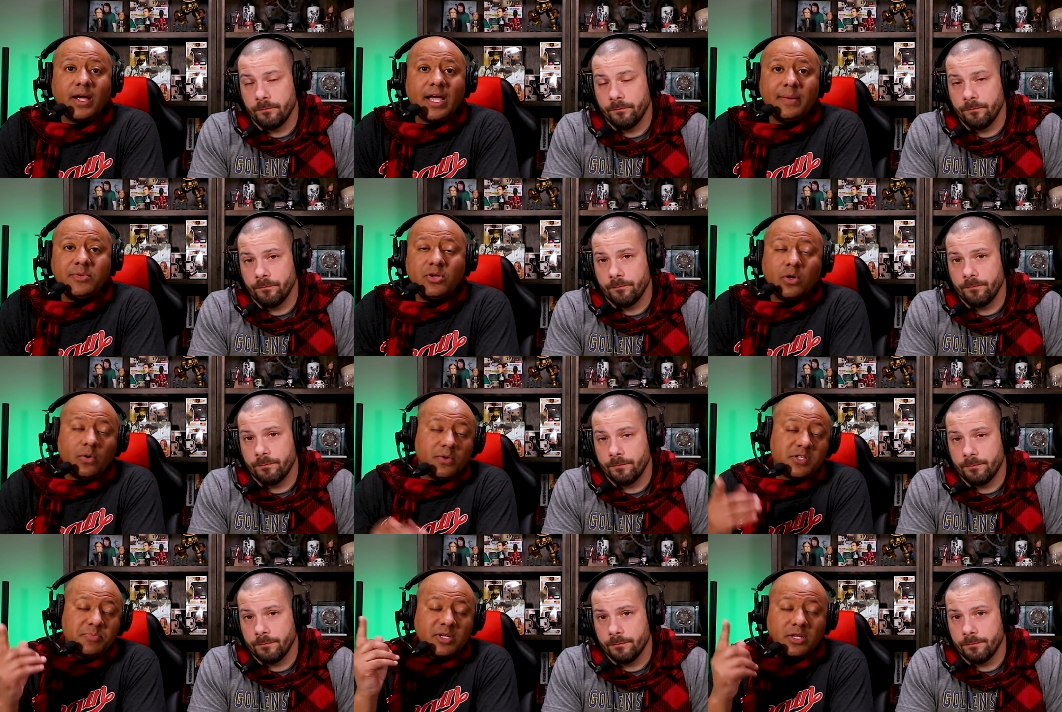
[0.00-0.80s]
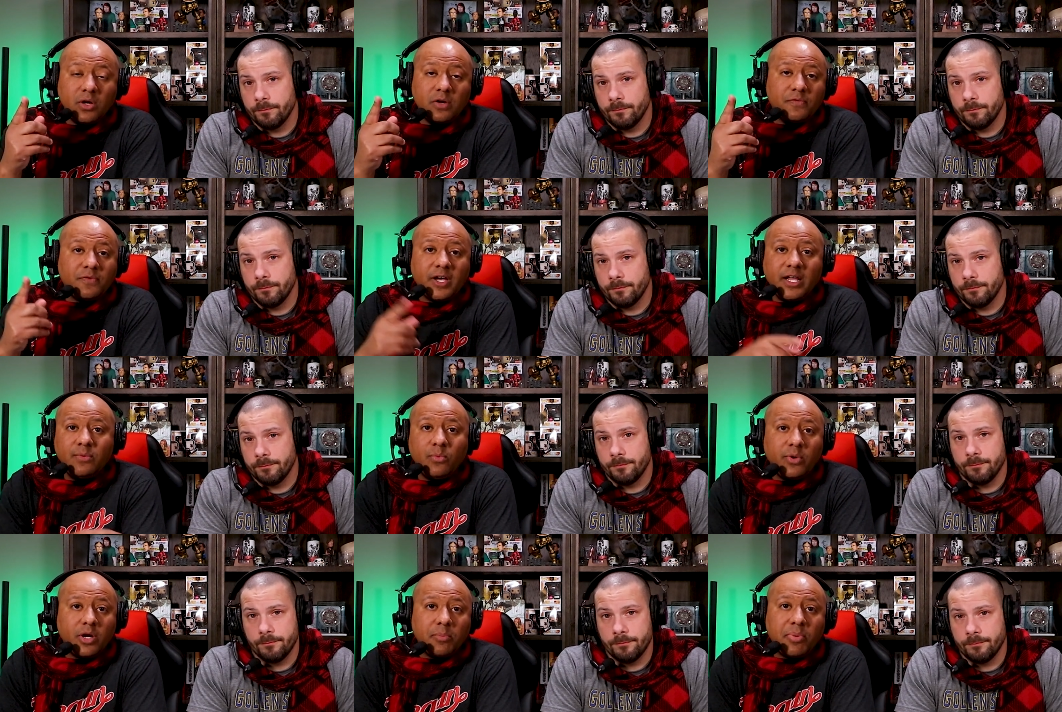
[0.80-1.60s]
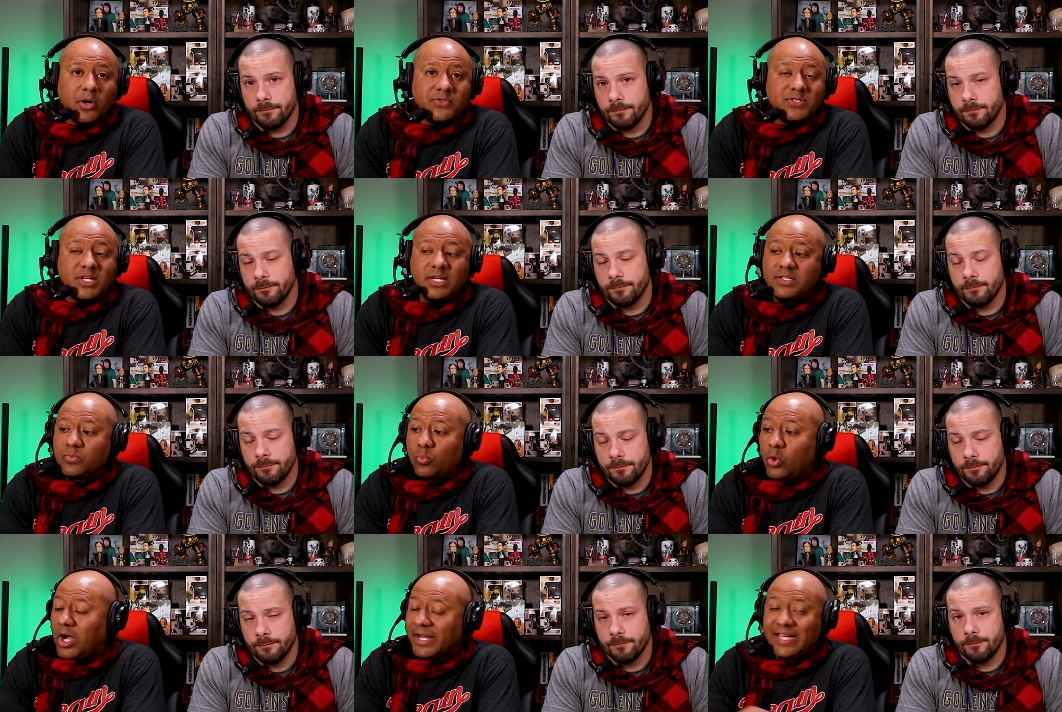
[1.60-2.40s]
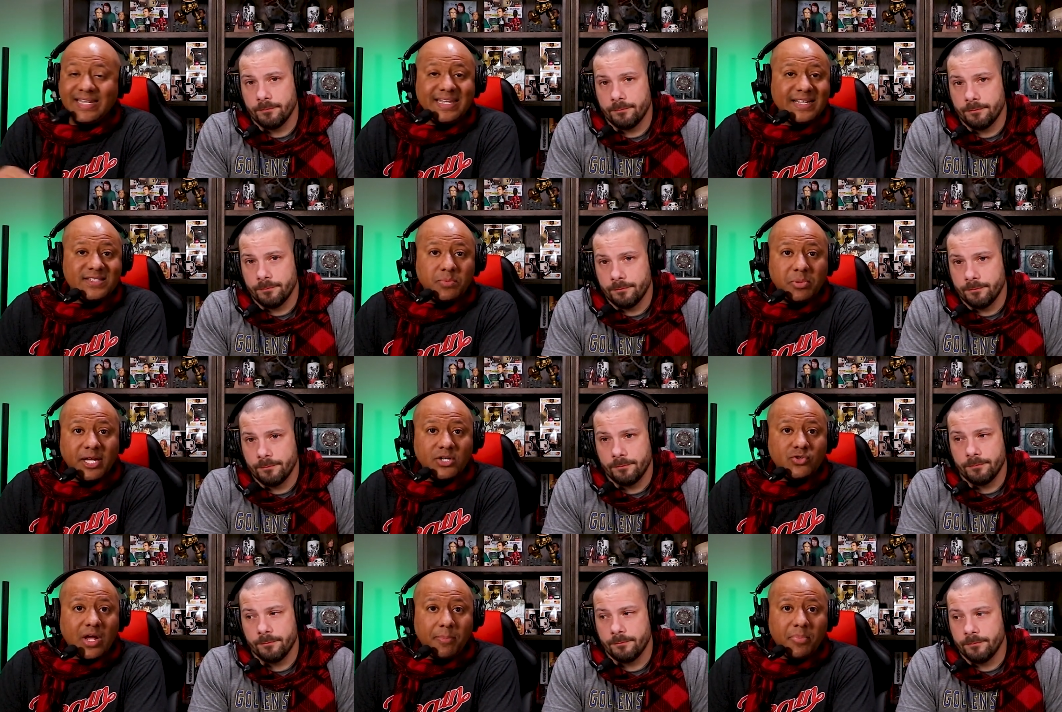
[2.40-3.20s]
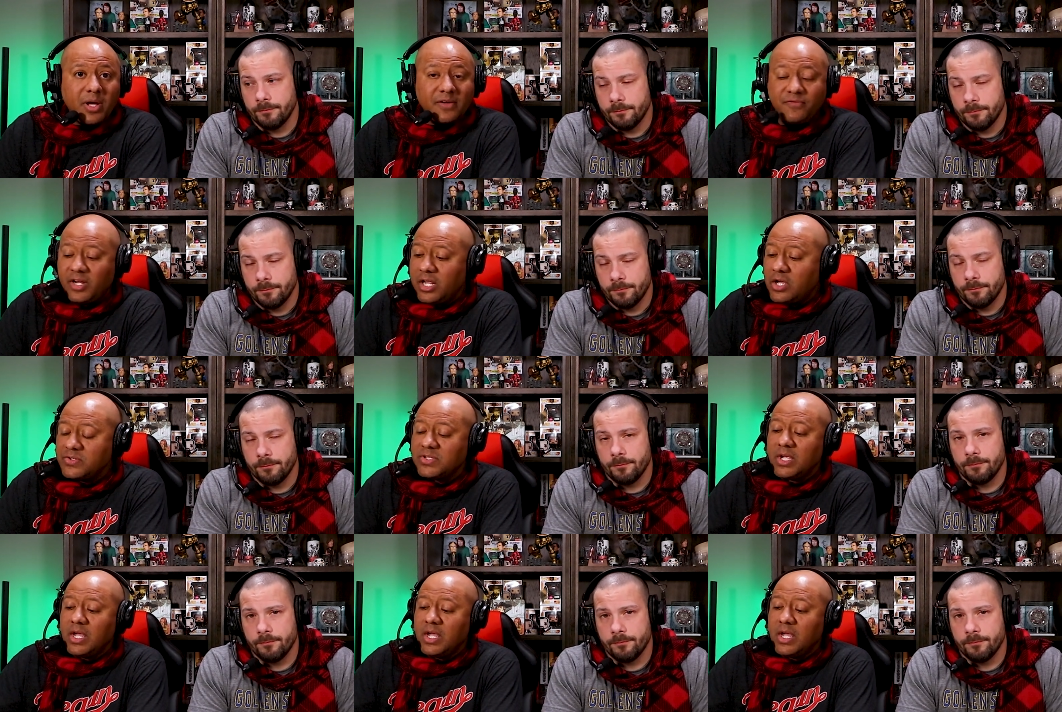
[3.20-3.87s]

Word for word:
Speaker 1: and you'll always be notified when we are posting Walking Dead Supply Dropbox videos.